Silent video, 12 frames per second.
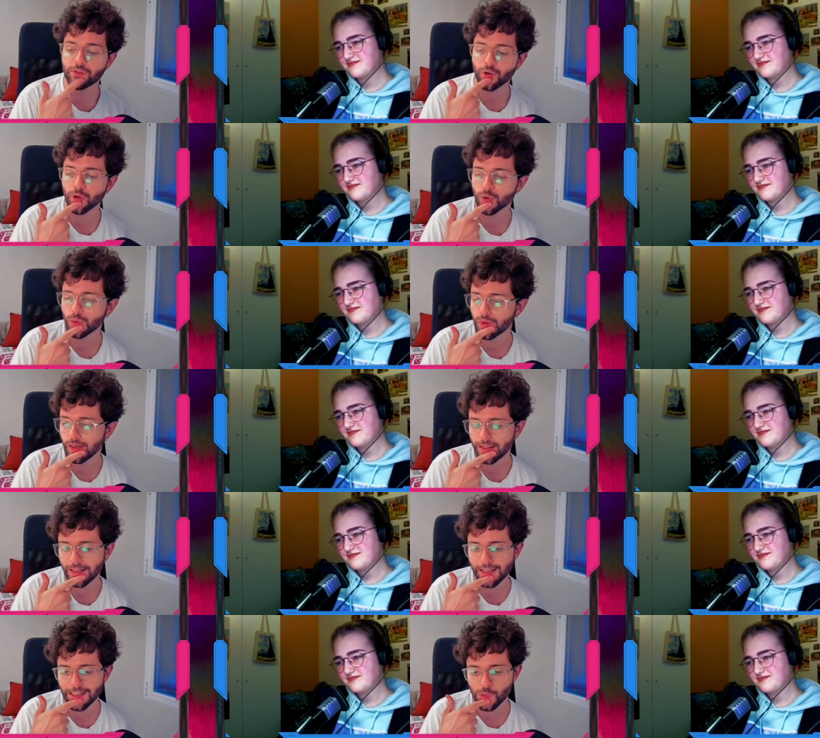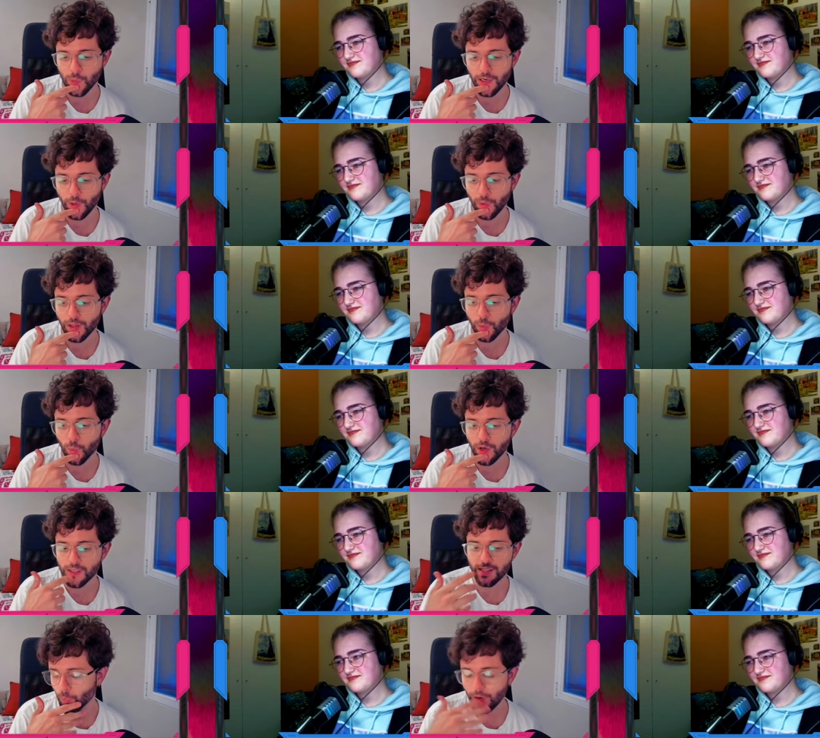Speaker 1: for you, I think that's when it really
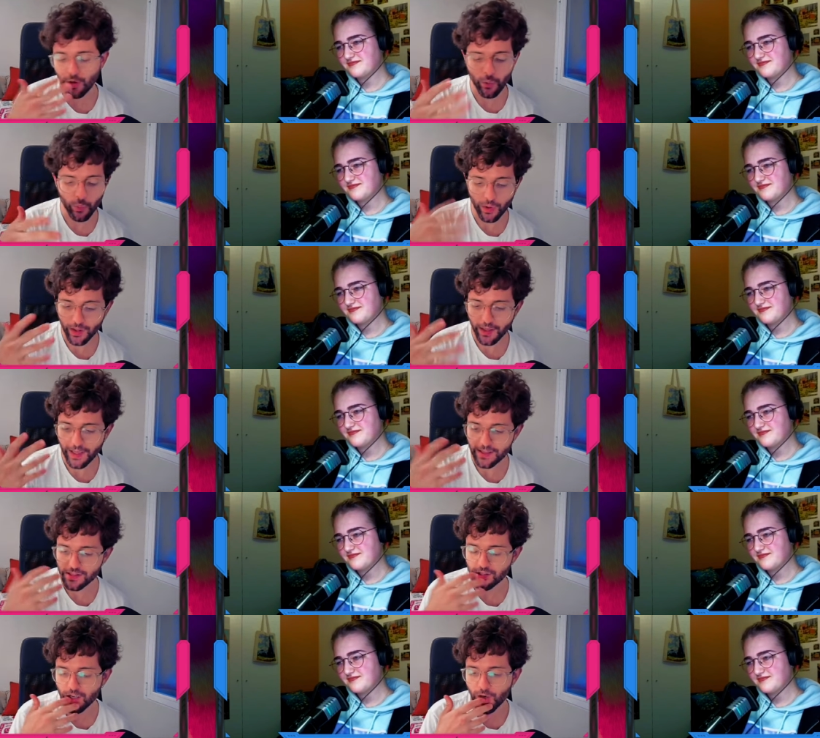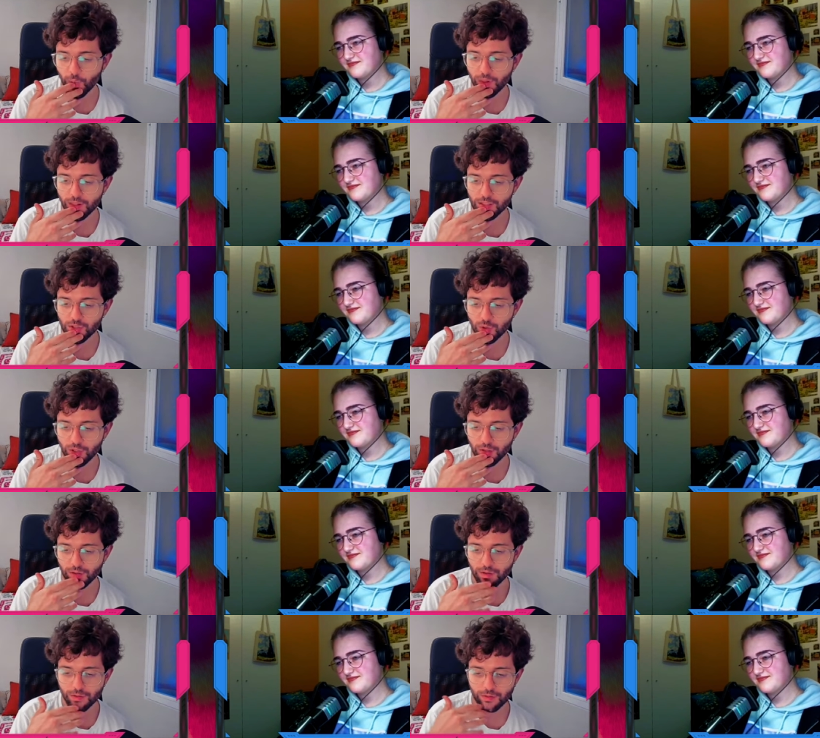works. When you really get started with the sort
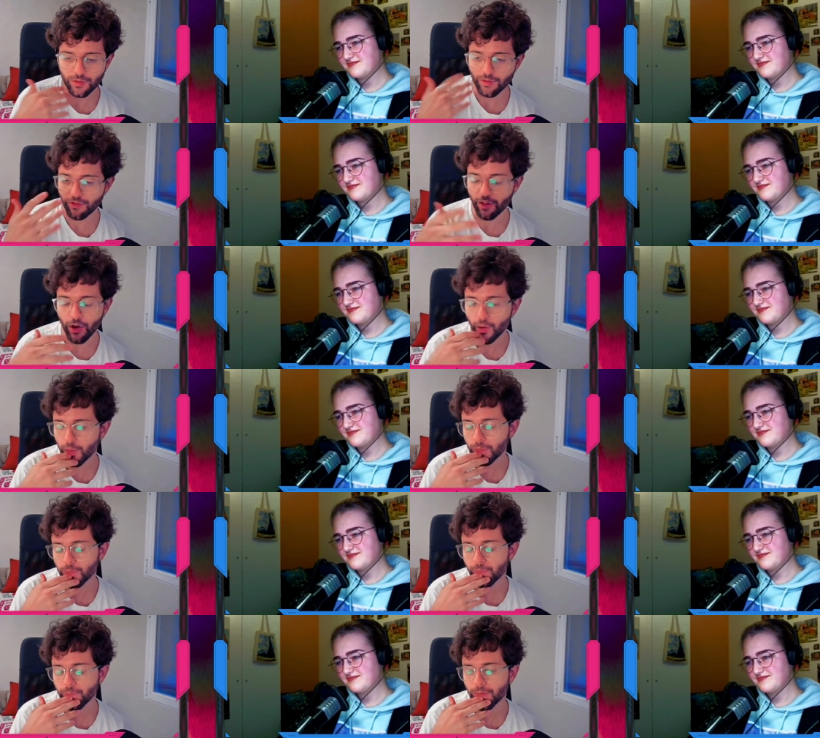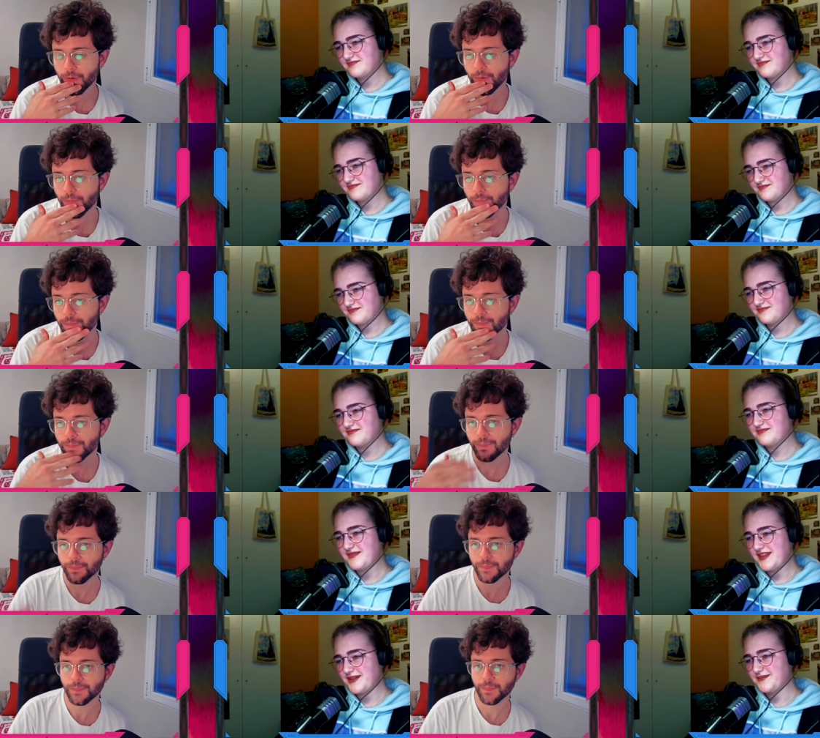of flow, you know.
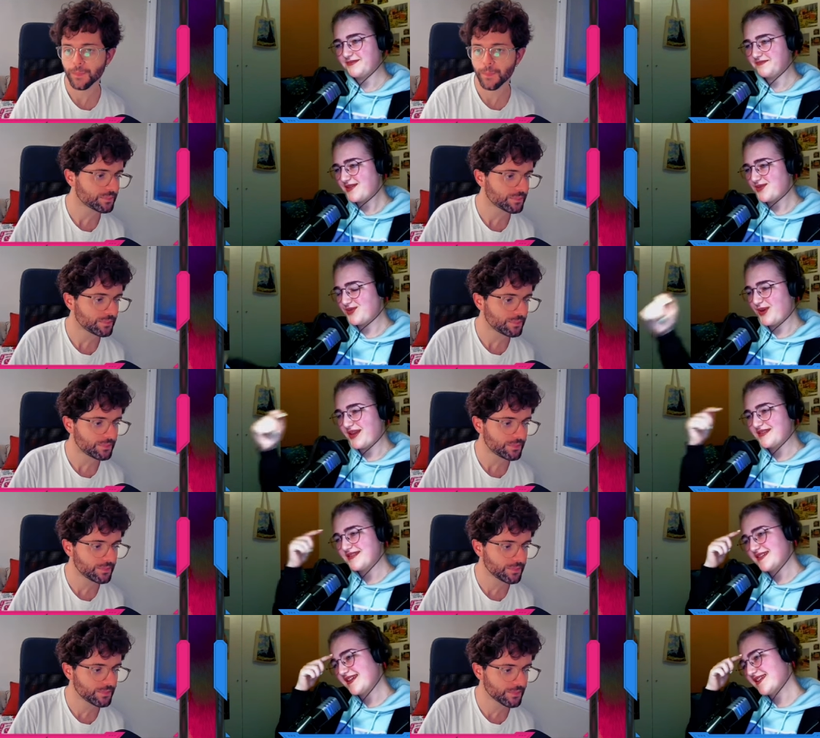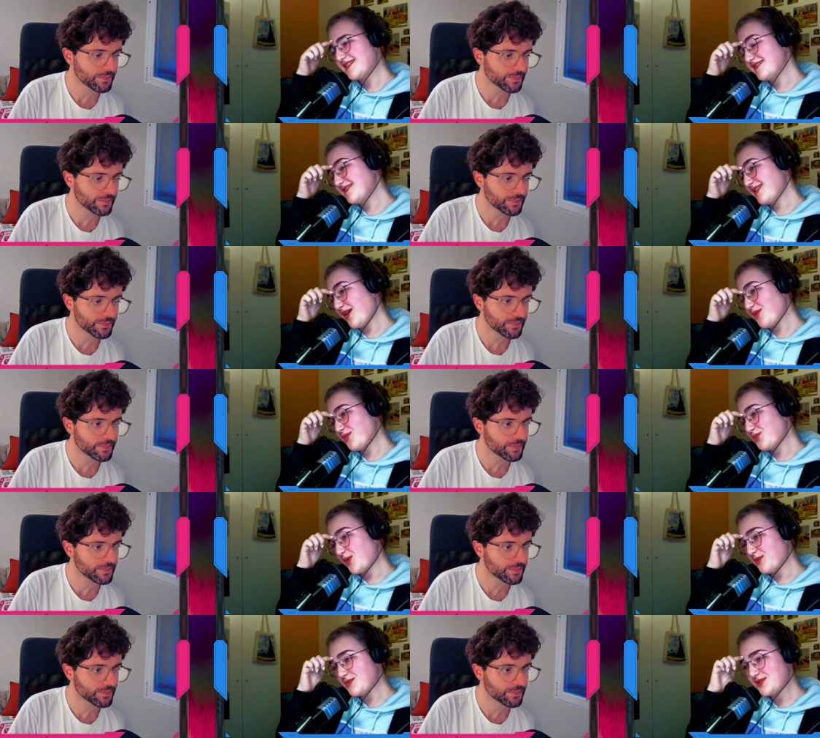
Speaker 2: Yeah, you're right. And now,
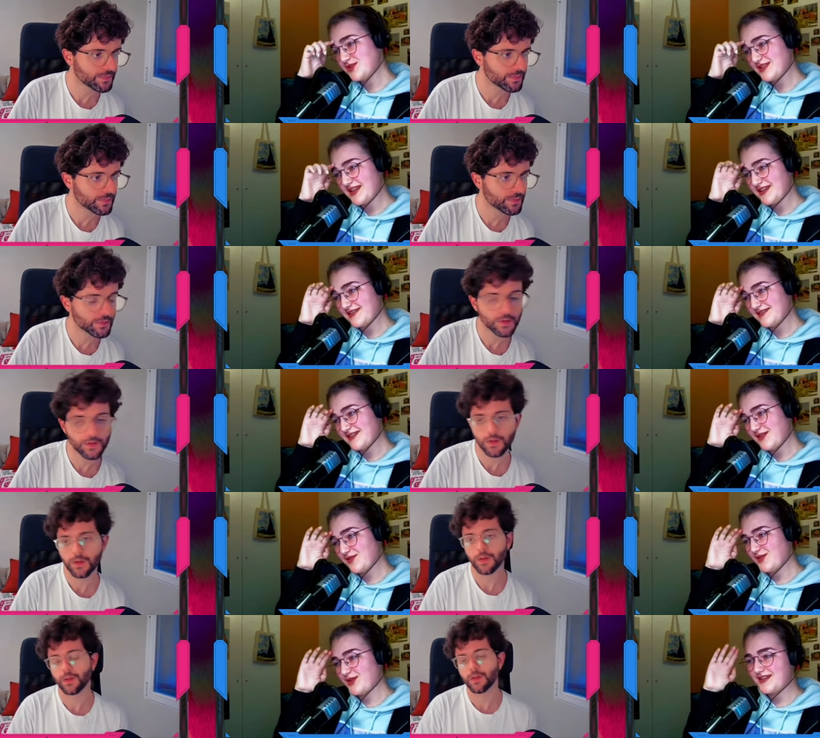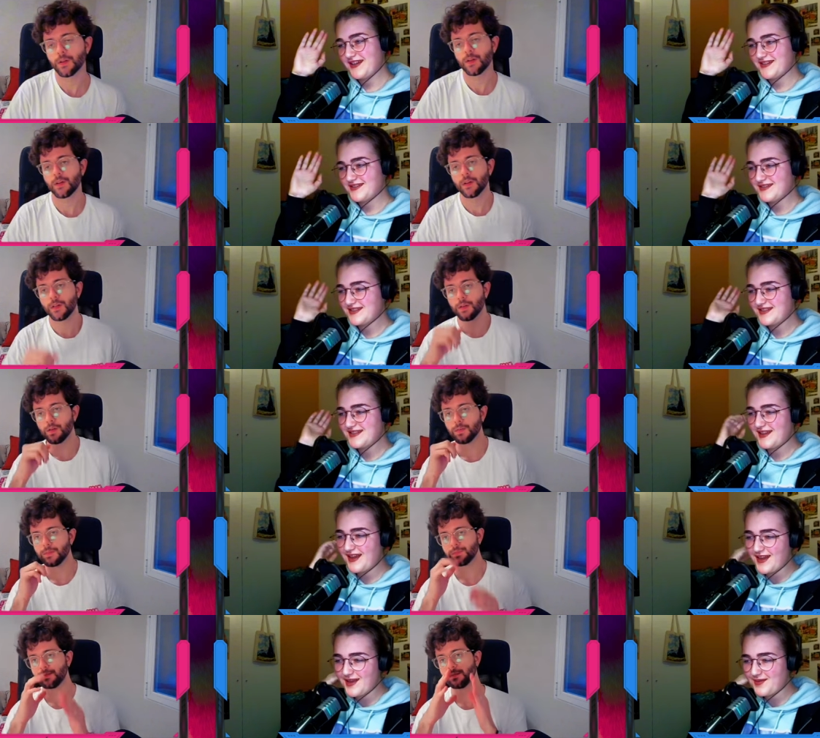probably just like everyone else,
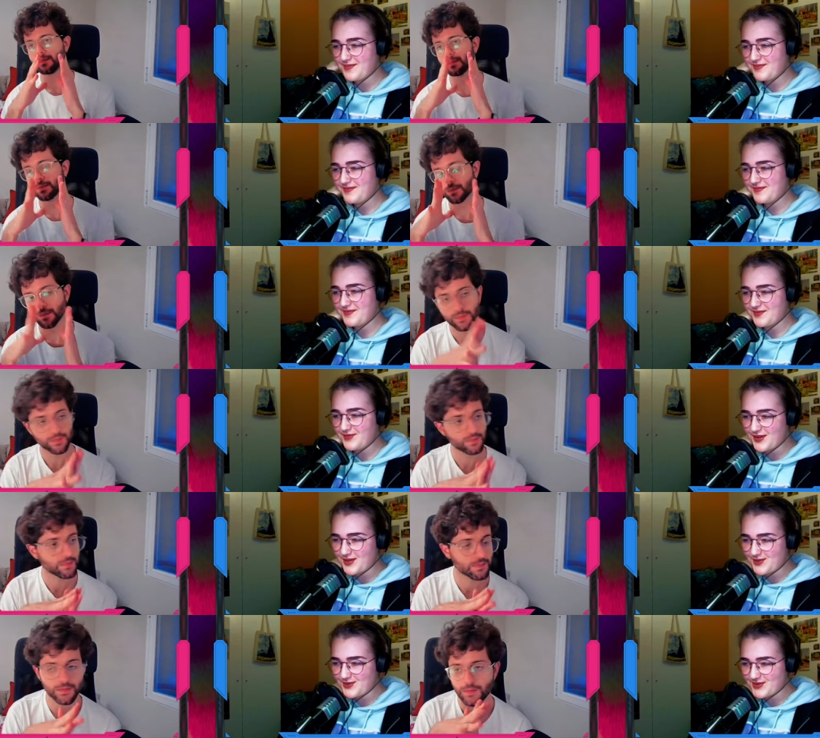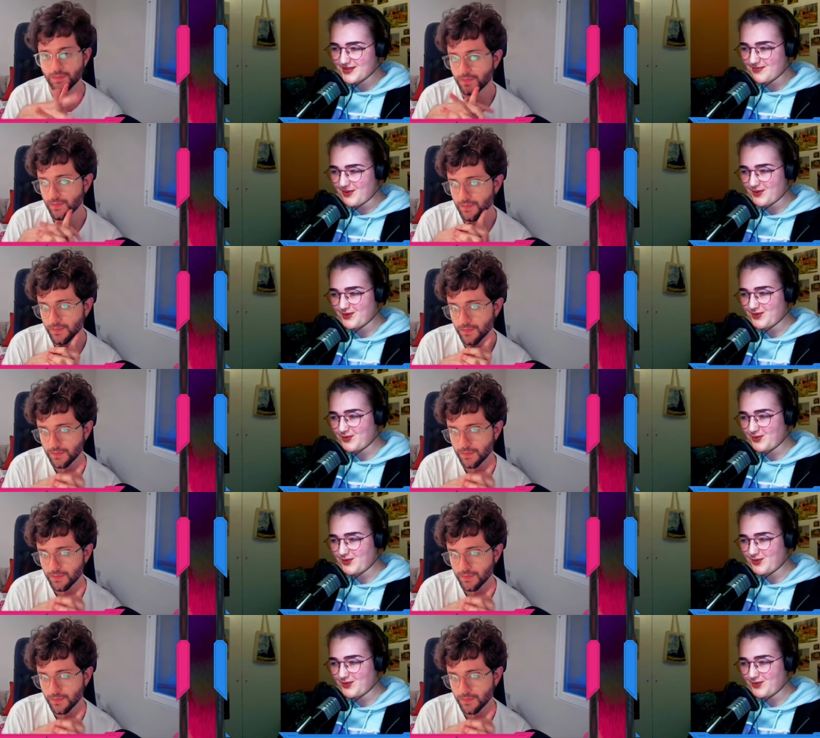I am very curious about